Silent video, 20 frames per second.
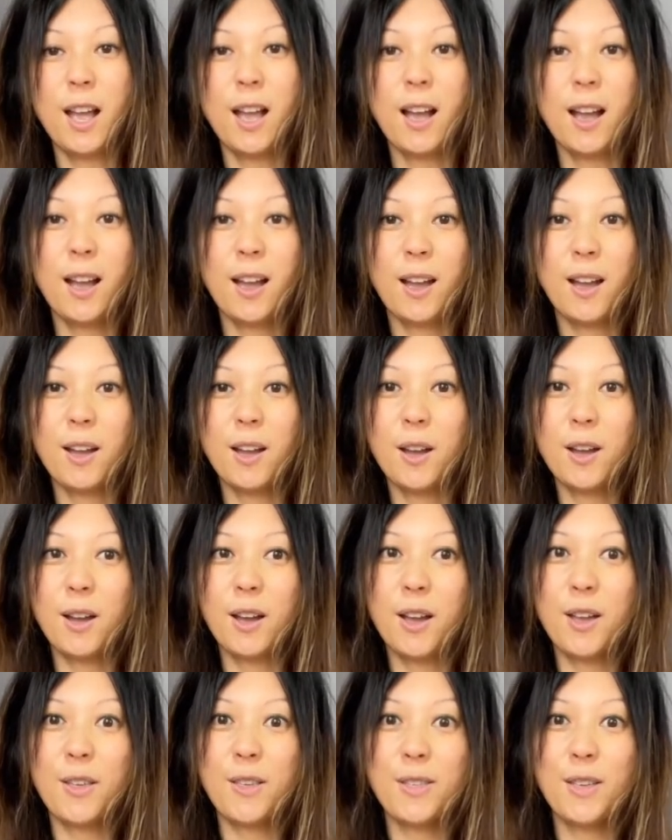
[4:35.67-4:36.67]

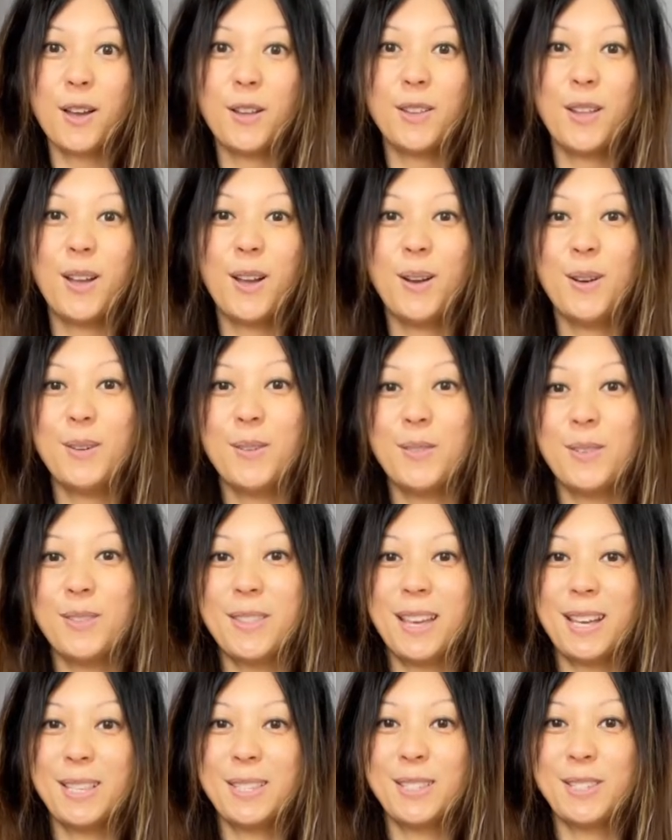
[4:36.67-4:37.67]
I thought, oh,
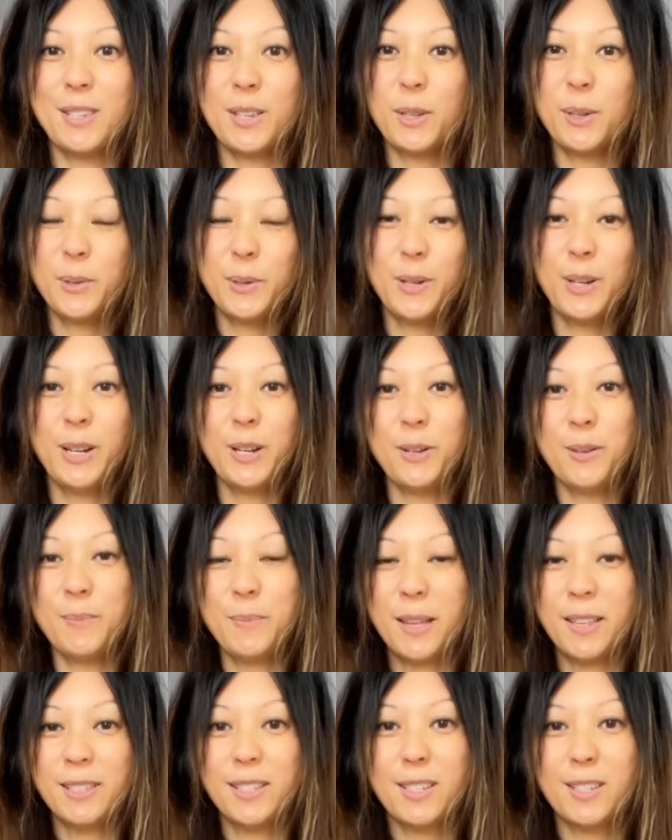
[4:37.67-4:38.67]
that's a really
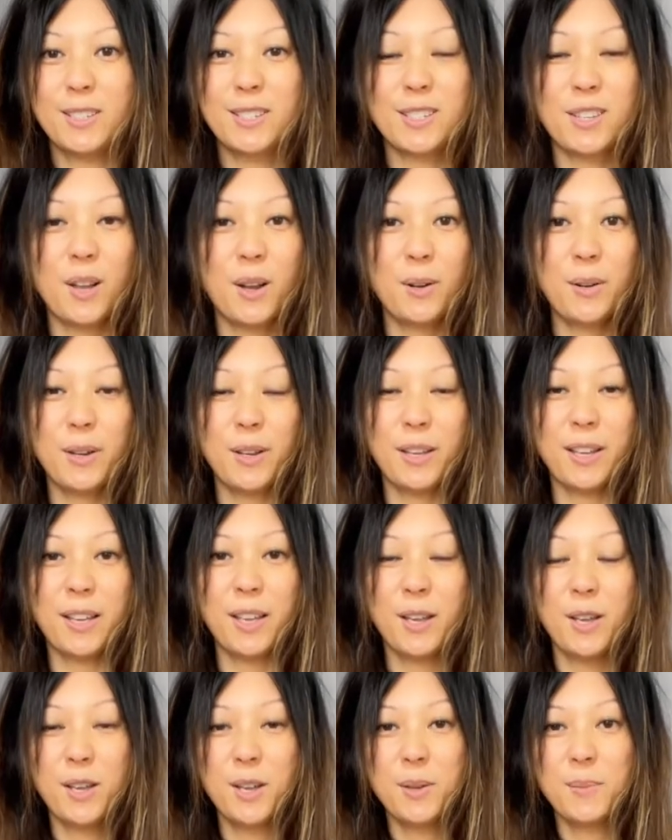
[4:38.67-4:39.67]
romantic story,
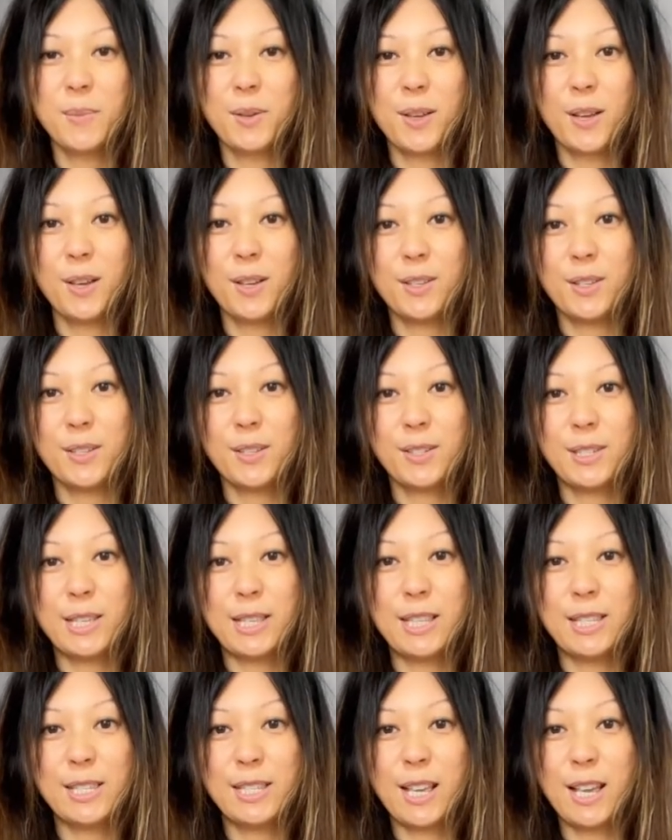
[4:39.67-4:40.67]
because
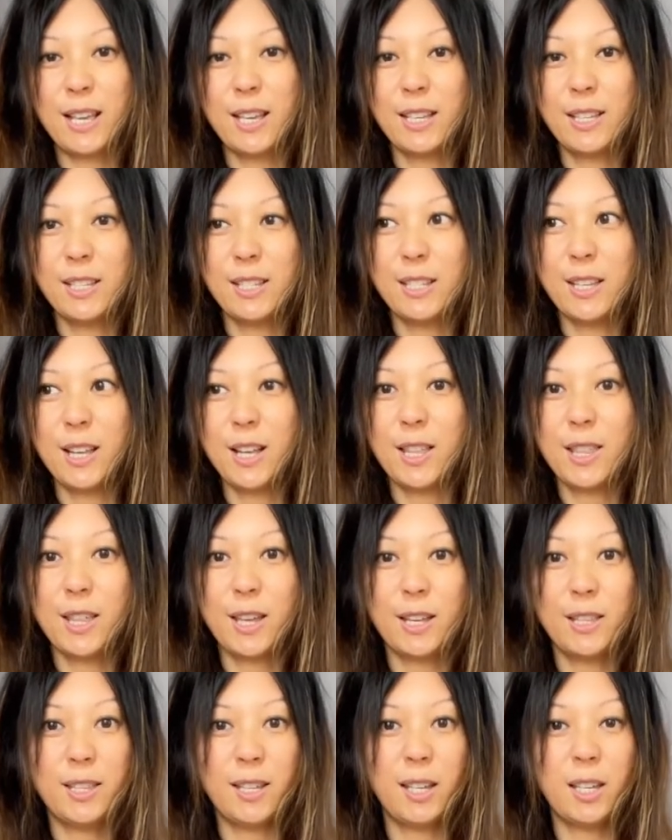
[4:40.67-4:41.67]
it said
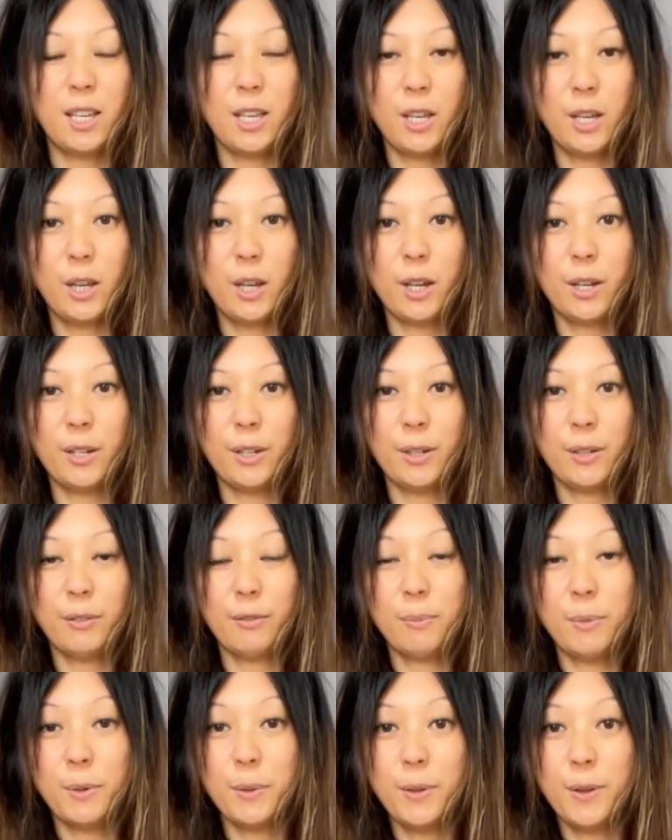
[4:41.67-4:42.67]
that the King of
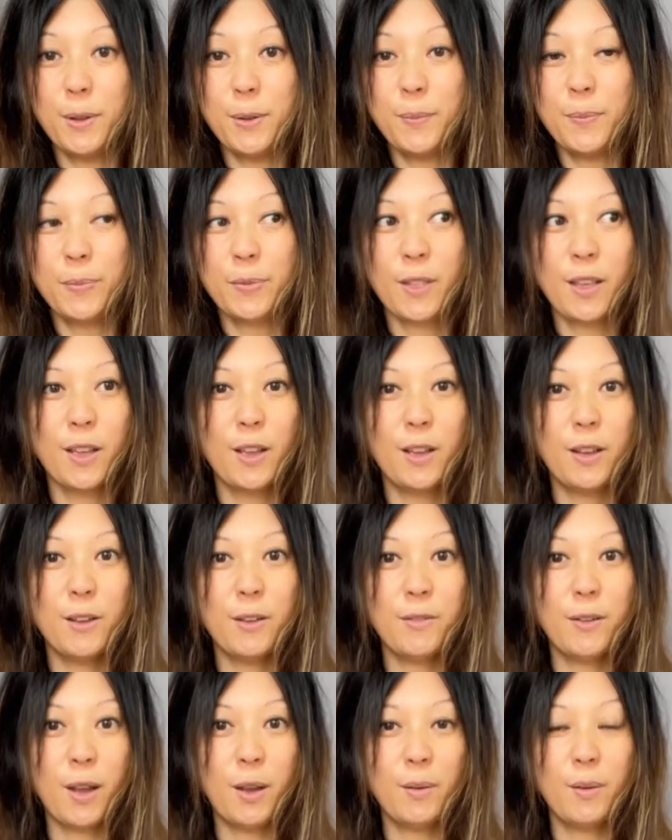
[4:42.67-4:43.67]
Bhutan
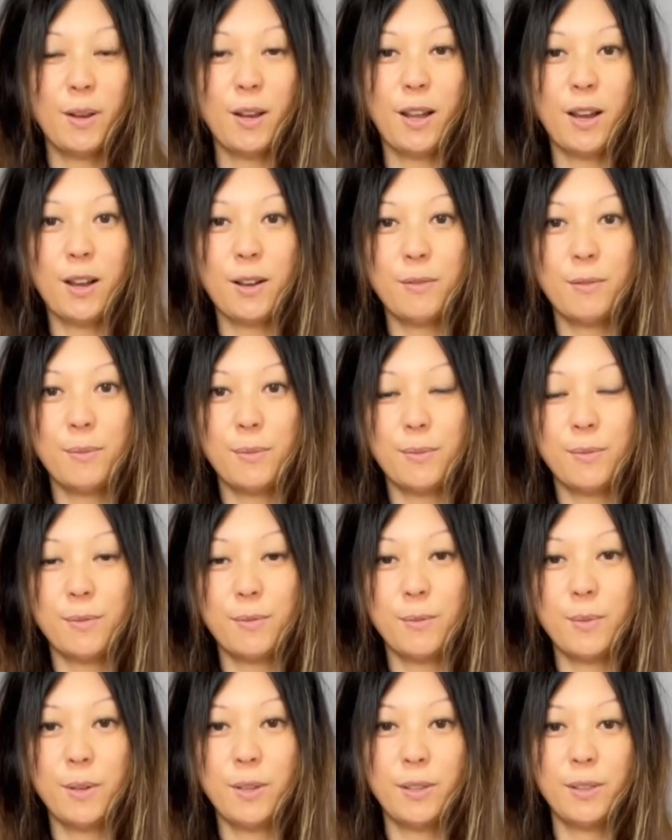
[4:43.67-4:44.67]
fell in love
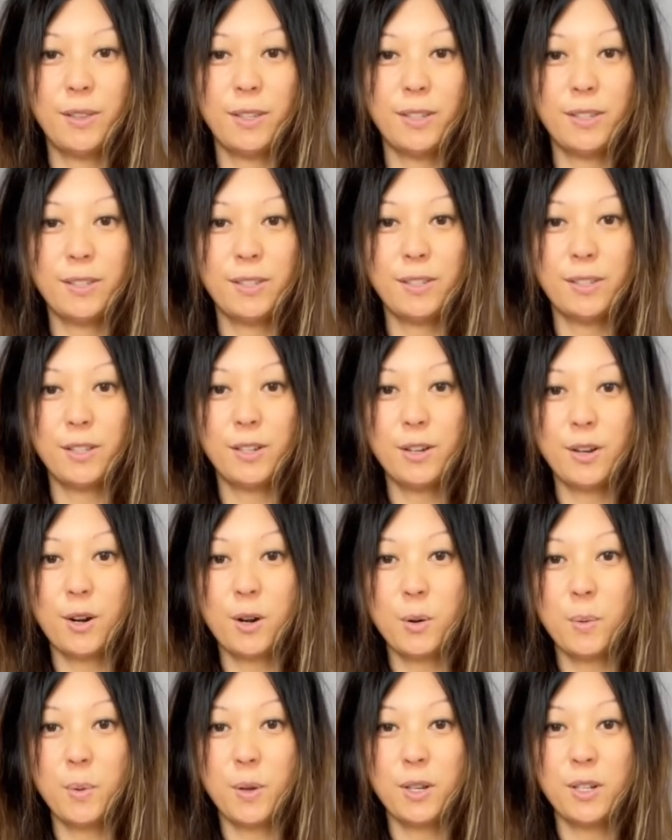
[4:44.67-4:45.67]
with this
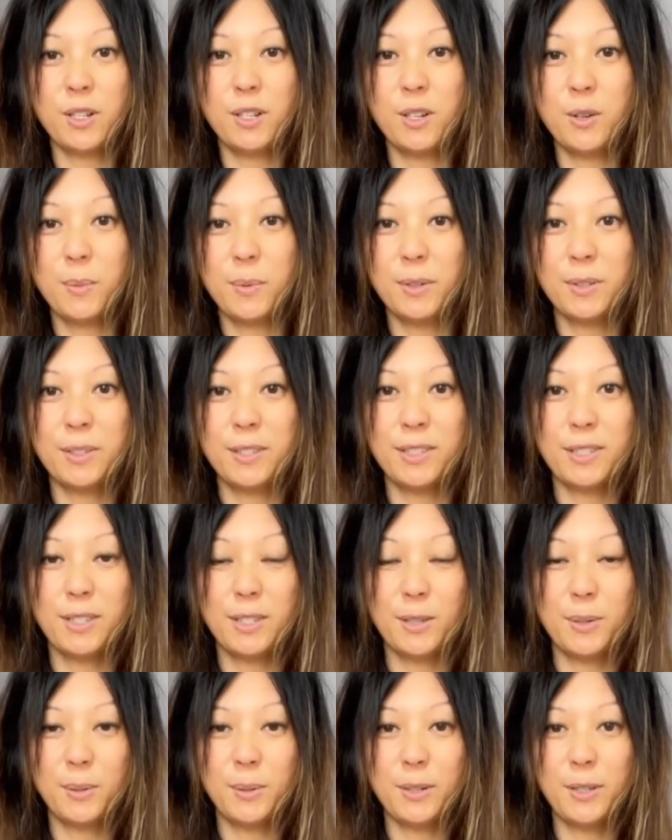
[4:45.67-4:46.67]
girl when she was
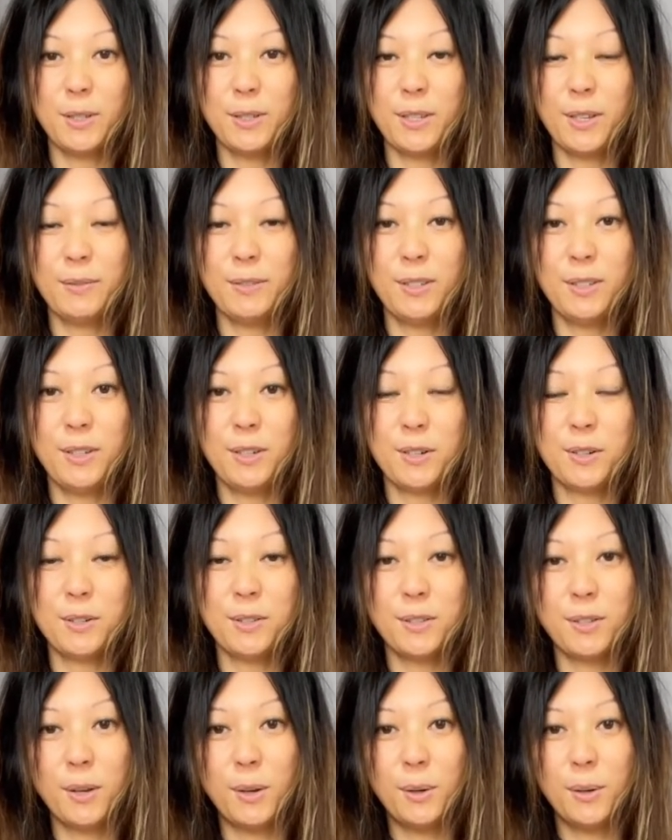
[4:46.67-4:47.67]
only 7
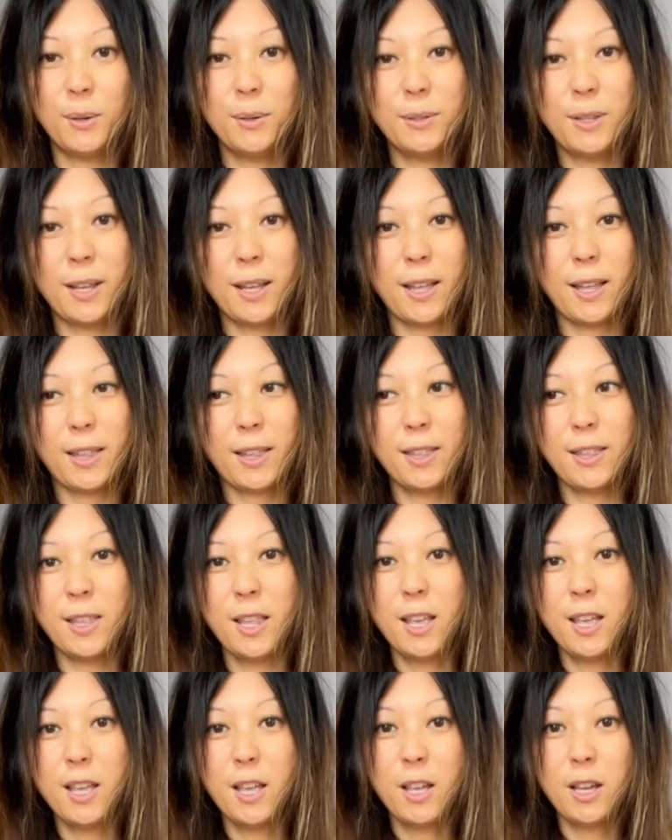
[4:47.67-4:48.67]
years old, and
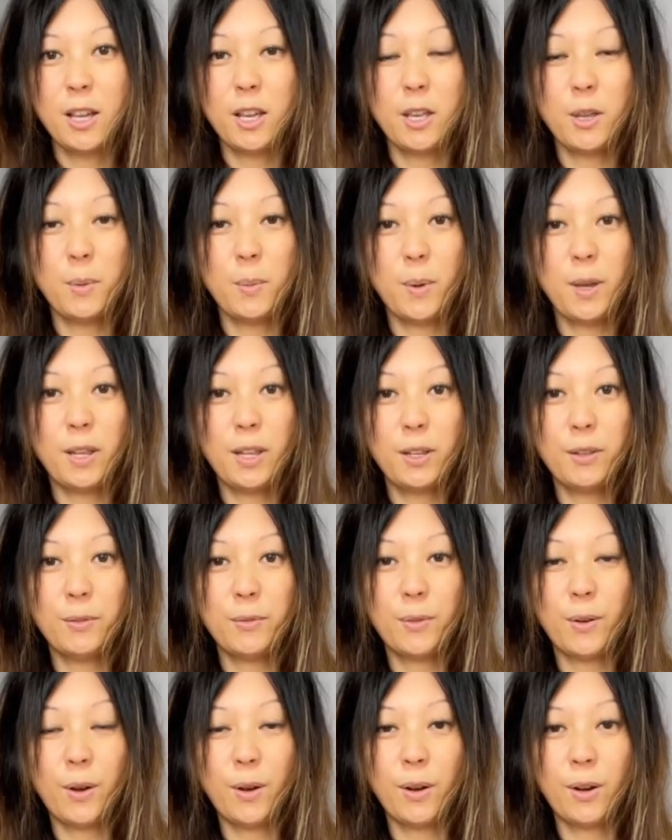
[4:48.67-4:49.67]
he waited
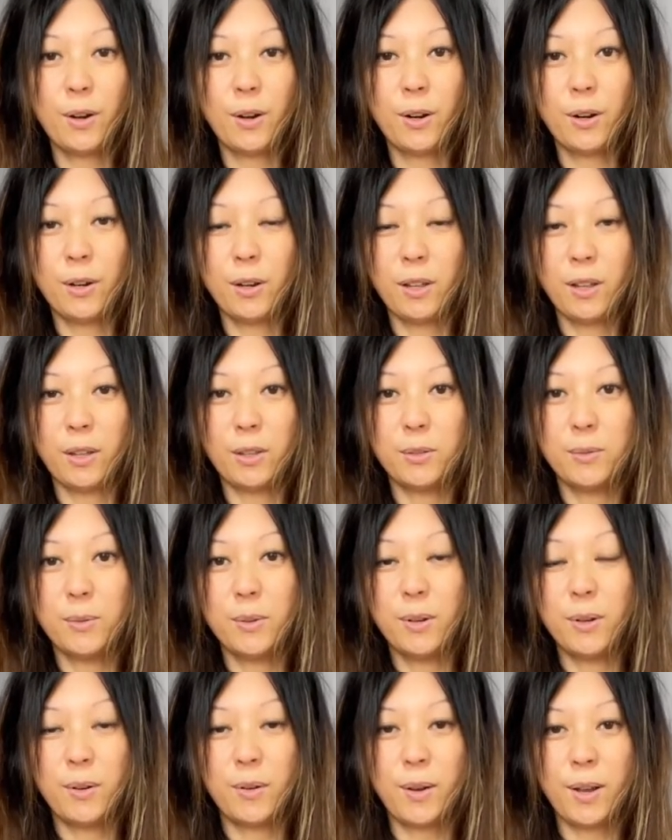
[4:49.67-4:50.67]
for her to
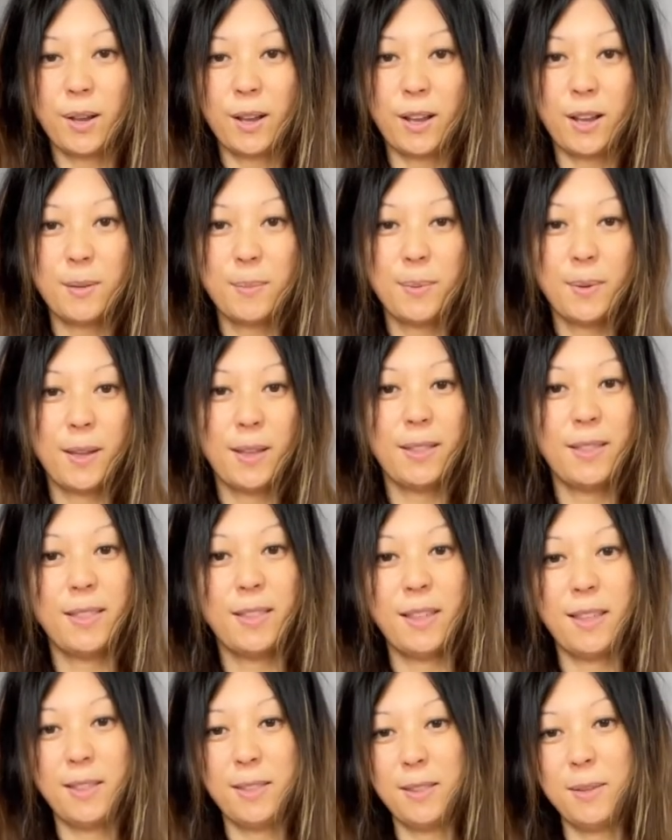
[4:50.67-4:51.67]
grow up, and
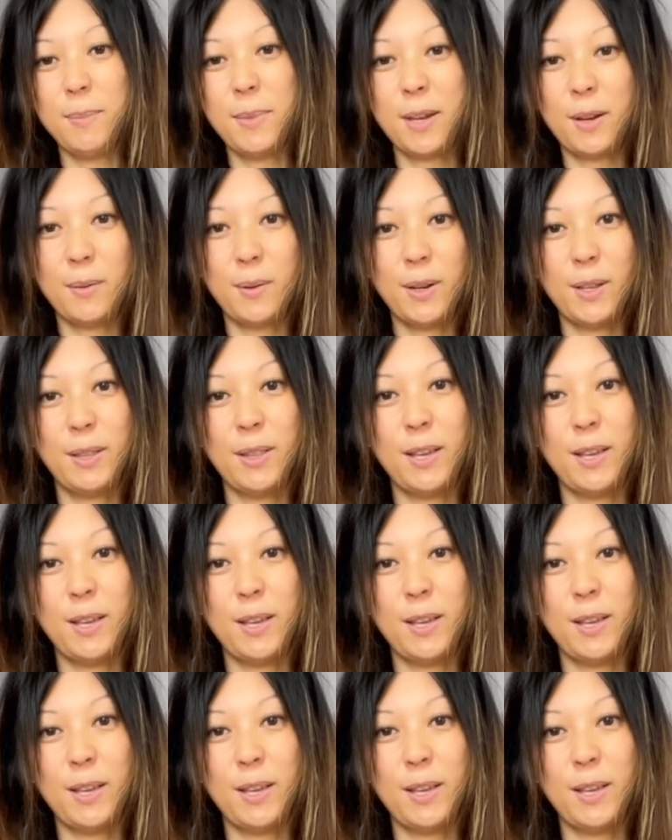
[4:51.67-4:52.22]
then they married.